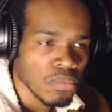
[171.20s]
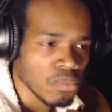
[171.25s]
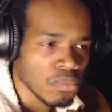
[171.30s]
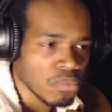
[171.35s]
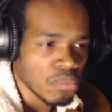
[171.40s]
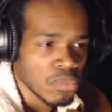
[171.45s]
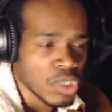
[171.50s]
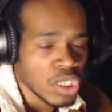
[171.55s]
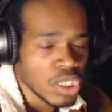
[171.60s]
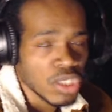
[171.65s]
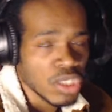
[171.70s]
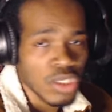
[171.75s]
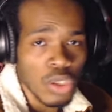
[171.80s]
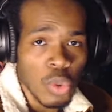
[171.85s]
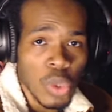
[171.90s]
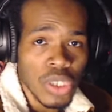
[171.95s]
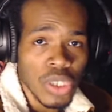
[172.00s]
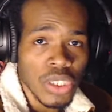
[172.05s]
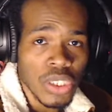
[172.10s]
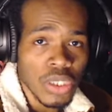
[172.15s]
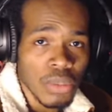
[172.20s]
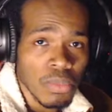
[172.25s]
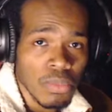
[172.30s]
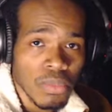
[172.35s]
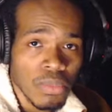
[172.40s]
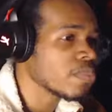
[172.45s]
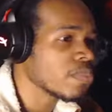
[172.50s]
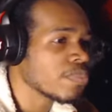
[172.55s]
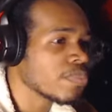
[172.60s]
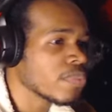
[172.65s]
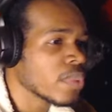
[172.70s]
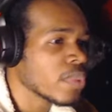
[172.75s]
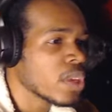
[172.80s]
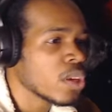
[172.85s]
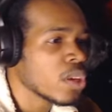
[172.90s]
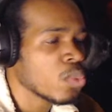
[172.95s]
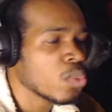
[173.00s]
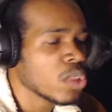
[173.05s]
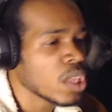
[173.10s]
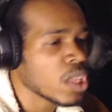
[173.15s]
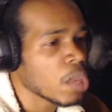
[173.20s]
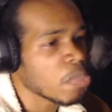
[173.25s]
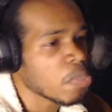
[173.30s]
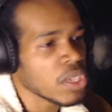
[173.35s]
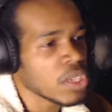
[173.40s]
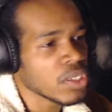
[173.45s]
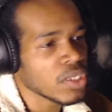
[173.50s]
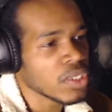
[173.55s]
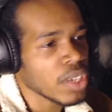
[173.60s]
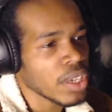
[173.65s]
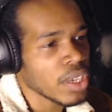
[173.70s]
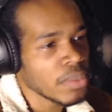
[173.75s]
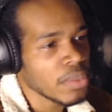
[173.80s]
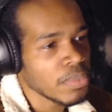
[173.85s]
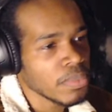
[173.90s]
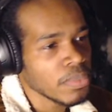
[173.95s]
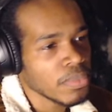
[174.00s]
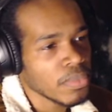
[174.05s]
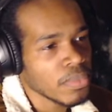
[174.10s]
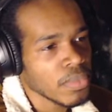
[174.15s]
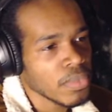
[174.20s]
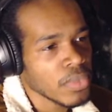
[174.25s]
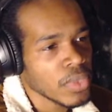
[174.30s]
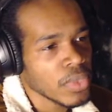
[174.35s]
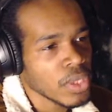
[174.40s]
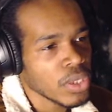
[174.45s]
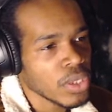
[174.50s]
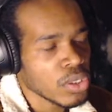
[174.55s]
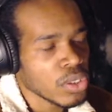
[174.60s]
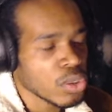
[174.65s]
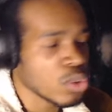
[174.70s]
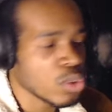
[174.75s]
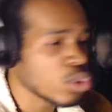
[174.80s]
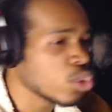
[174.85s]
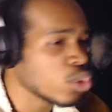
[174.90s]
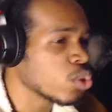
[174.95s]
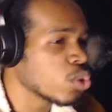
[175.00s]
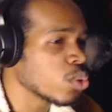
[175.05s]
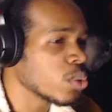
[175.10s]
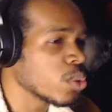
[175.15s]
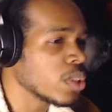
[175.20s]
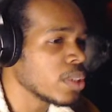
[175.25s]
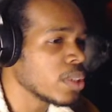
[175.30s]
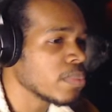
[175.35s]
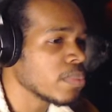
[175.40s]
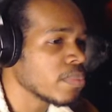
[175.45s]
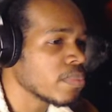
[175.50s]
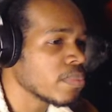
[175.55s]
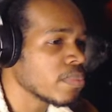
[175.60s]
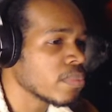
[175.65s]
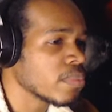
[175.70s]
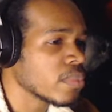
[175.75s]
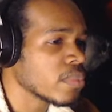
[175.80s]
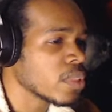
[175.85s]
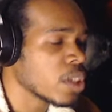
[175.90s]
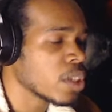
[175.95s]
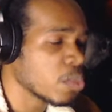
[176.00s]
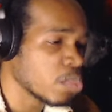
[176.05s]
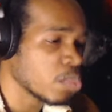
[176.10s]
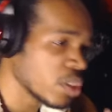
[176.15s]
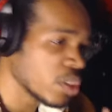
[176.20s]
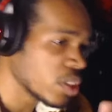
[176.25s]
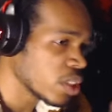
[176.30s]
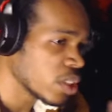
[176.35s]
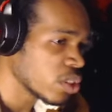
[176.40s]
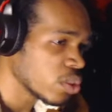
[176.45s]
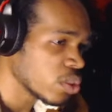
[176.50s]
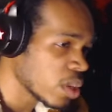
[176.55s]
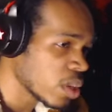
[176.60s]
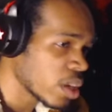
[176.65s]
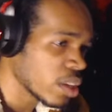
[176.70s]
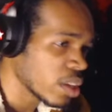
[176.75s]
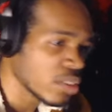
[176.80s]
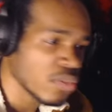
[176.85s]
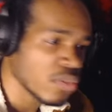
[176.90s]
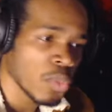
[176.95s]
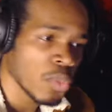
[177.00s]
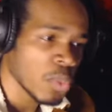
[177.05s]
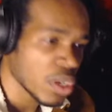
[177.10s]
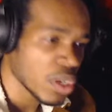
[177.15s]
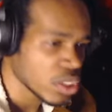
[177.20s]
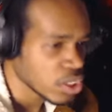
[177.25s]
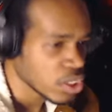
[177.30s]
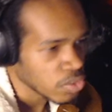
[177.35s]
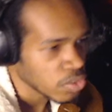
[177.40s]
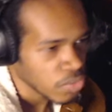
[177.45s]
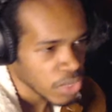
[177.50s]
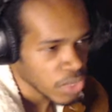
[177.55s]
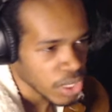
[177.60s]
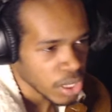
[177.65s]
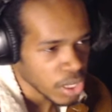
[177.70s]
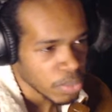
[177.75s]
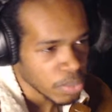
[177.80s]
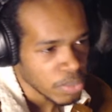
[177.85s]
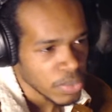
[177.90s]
Just a question. With that being said, yours truly, appreciate you guys for watching this video.